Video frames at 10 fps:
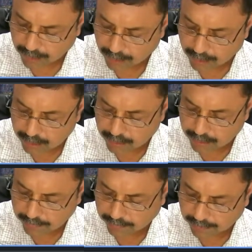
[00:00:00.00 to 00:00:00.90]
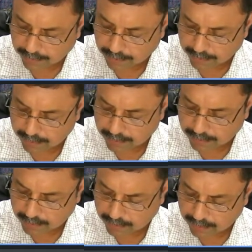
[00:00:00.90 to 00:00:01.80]
this
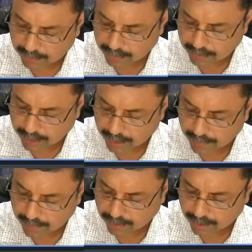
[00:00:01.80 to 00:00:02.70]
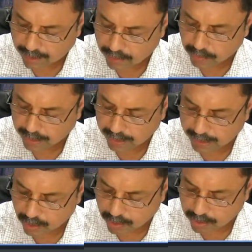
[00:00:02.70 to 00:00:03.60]
K is equal to K
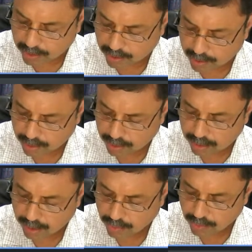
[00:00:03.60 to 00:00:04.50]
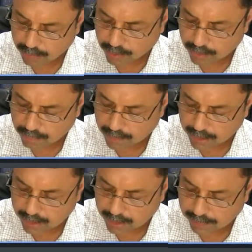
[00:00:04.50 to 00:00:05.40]
naught e to the power
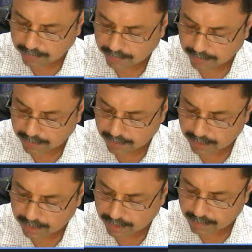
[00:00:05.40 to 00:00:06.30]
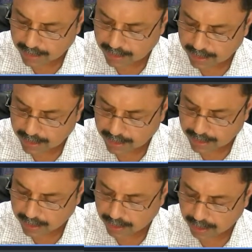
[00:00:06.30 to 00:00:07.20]
minus E by
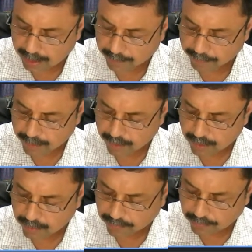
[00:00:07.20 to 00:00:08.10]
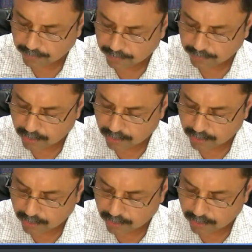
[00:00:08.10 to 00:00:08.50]
RT. So